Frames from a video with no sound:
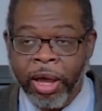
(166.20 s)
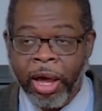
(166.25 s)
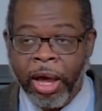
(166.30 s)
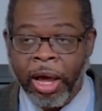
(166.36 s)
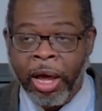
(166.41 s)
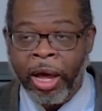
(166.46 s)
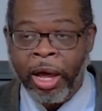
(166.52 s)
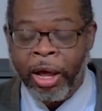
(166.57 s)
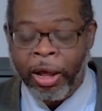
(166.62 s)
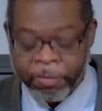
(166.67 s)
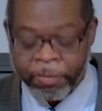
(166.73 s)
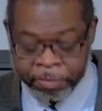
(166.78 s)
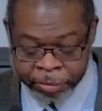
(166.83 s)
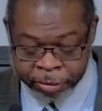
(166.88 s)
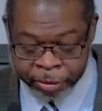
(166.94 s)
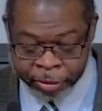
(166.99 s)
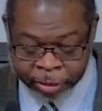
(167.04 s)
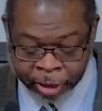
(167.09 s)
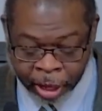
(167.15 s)

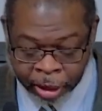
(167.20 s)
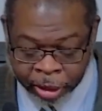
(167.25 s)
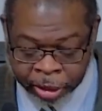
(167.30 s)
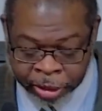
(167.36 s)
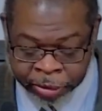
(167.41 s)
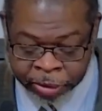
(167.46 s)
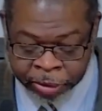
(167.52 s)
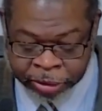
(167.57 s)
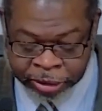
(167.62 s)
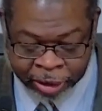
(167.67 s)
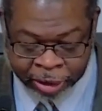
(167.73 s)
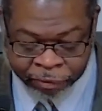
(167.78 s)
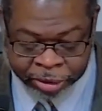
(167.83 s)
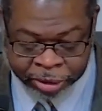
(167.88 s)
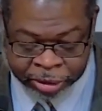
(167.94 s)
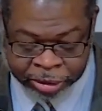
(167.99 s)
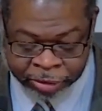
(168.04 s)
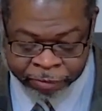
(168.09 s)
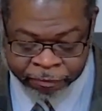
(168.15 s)
There is
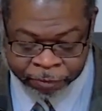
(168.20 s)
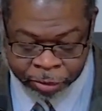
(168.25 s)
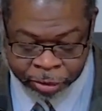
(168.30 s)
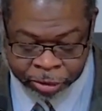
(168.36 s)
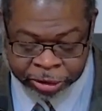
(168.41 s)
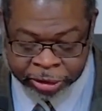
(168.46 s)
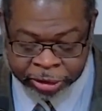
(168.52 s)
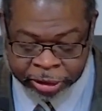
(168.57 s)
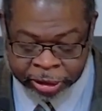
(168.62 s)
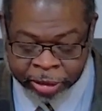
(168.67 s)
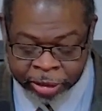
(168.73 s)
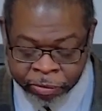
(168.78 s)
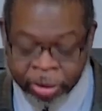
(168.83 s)
evidence, unfortunately,